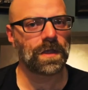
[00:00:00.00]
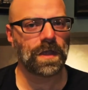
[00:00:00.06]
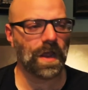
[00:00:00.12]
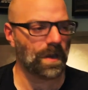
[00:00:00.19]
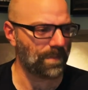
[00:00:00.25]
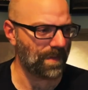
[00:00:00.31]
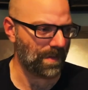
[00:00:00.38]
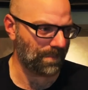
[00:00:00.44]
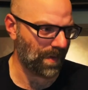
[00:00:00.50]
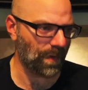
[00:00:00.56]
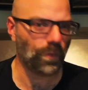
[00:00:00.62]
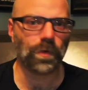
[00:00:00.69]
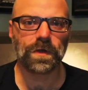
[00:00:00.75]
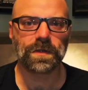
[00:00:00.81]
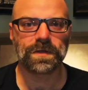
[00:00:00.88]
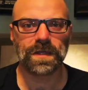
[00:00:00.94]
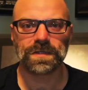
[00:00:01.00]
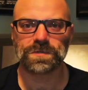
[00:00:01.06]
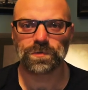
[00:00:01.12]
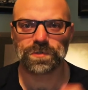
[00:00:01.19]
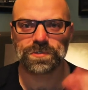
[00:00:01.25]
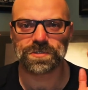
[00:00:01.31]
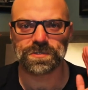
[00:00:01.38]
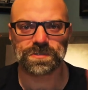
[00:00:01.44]
and I'm at my work desk,
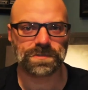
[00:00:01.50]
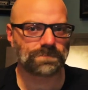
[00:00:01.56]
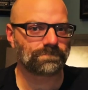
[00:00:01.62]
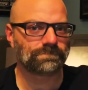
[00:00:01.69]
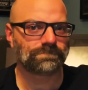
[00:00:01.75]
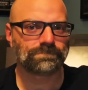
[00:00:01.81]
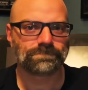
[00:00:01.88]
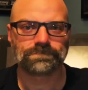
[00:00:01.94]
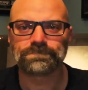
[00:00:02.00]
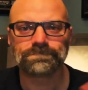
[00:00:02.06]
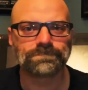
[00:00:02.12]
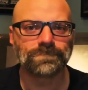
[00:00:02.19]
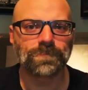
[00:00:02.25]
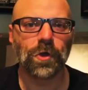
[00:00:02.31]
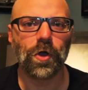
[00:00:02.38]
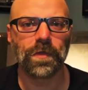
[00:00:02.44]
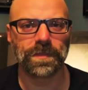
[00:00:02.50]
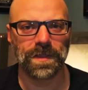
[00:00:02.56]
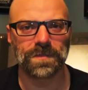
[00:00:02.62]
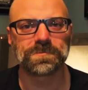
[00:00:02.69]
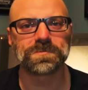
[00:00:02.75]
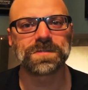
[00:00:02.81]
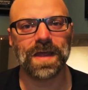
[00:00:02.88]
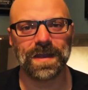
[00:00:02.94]
which is on the
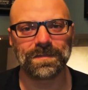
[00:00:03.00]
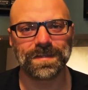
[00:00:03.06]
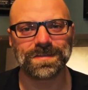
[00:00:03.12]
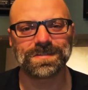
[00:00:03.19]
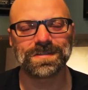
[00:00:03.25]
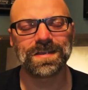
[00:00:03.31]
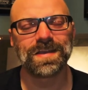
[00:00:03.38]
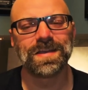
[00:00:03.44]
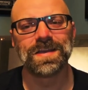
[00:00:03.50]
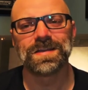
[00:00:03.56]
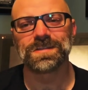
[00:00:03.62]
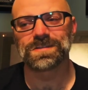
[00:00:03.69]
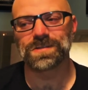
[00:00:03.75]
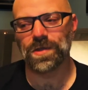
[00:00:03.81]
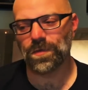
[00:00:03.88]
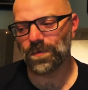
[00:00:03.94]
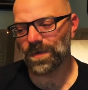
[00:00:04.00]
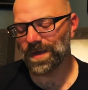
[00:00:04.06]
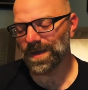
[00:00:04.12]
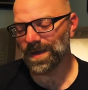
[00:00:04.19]
other side of this. So,